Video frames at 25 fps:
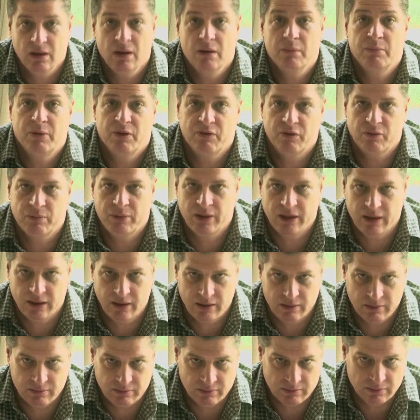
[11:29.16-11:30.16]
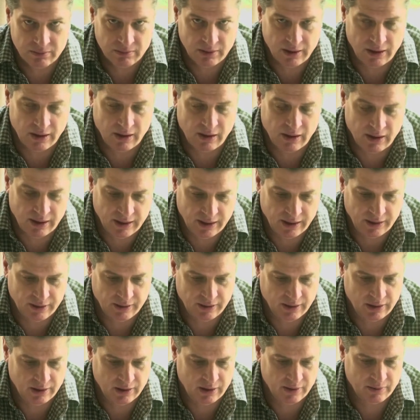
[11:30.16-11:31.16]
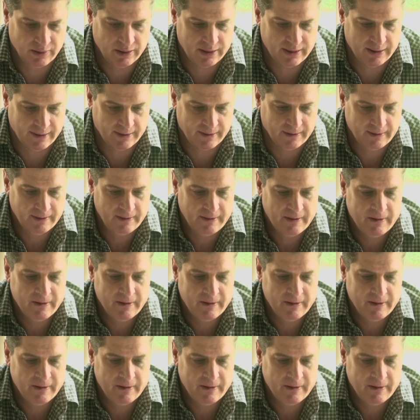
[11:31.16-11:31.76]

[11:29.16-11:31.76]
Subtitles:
preferably at a higher and then lower down.